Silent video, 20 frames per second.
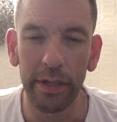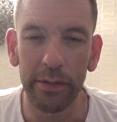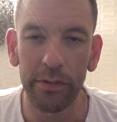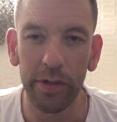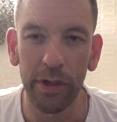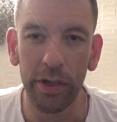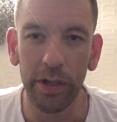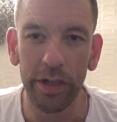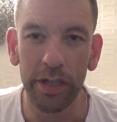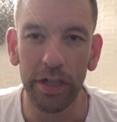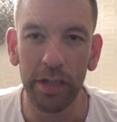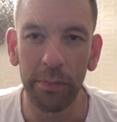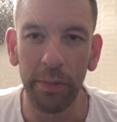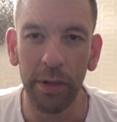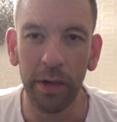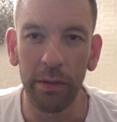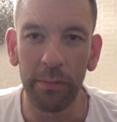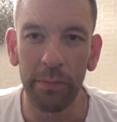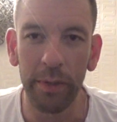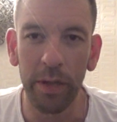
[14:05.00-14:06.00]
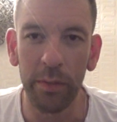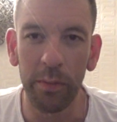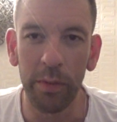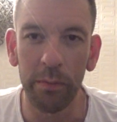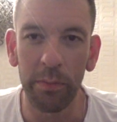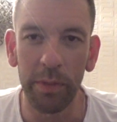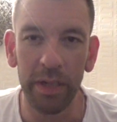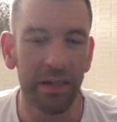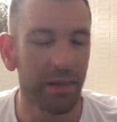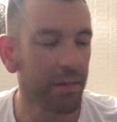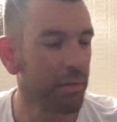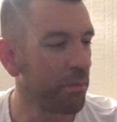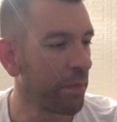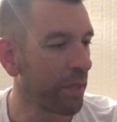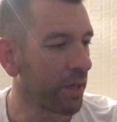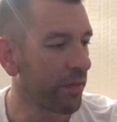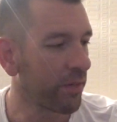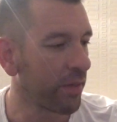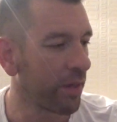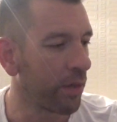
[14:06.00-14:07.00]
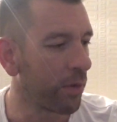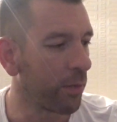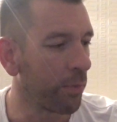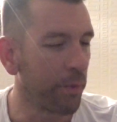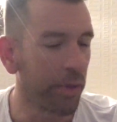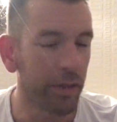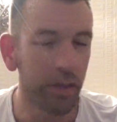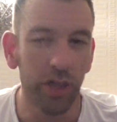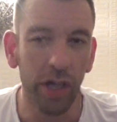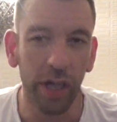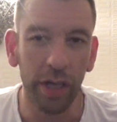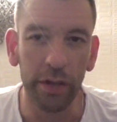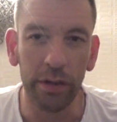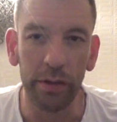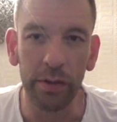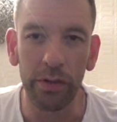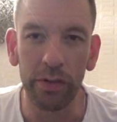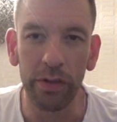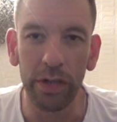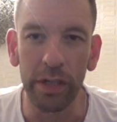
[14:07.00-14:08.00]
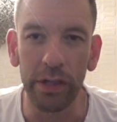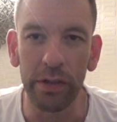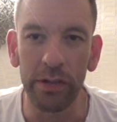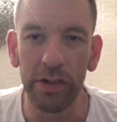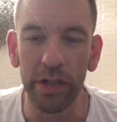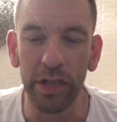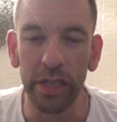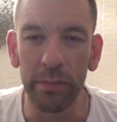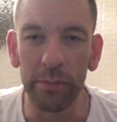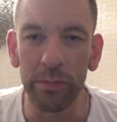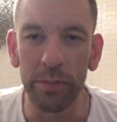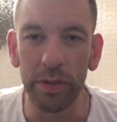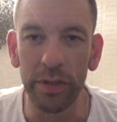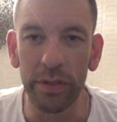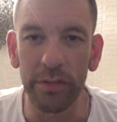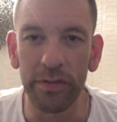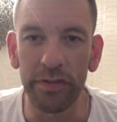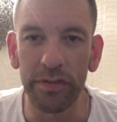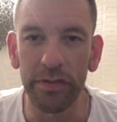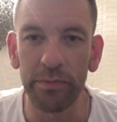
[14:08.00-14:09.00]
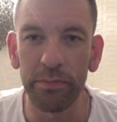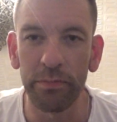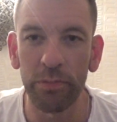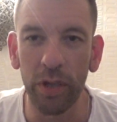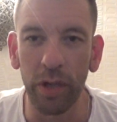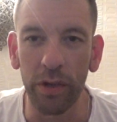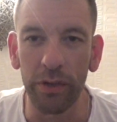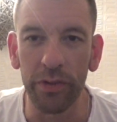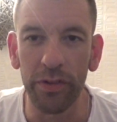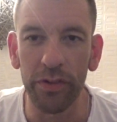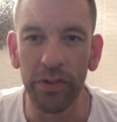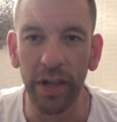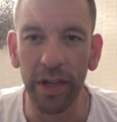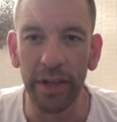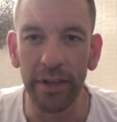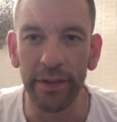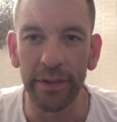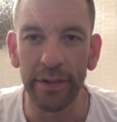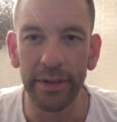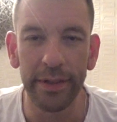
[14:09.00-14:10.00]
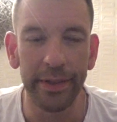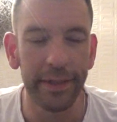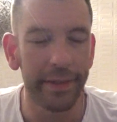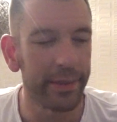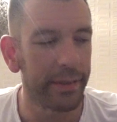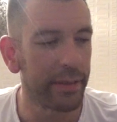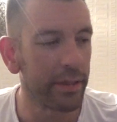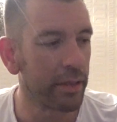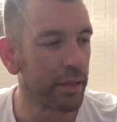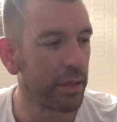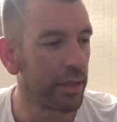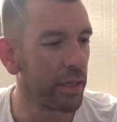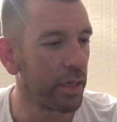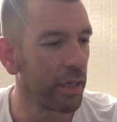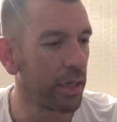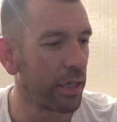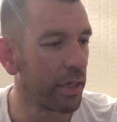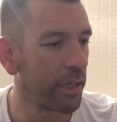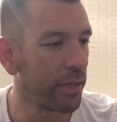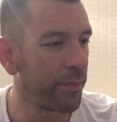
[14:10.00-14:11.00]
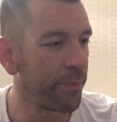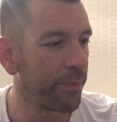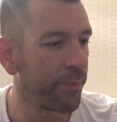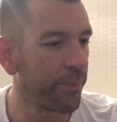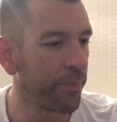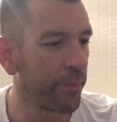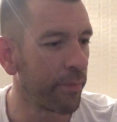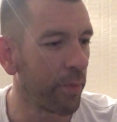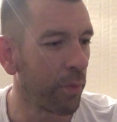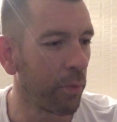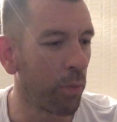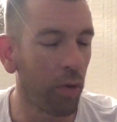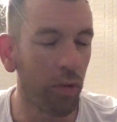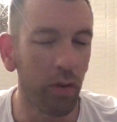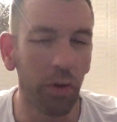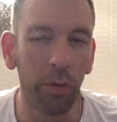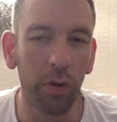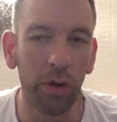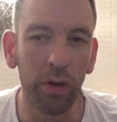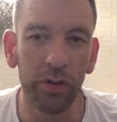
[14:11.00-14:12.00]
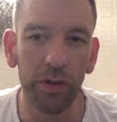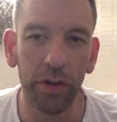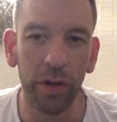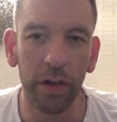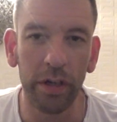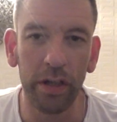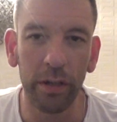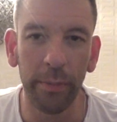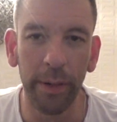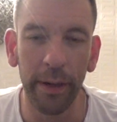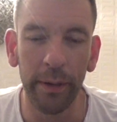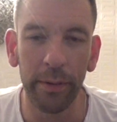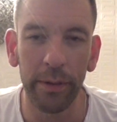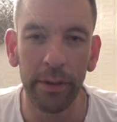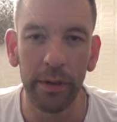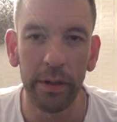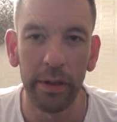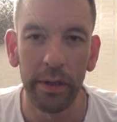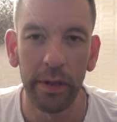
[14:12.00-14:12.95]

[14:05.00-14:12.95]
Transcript: talking about maybe mixing up the channels in terms of content and what they want to talk about.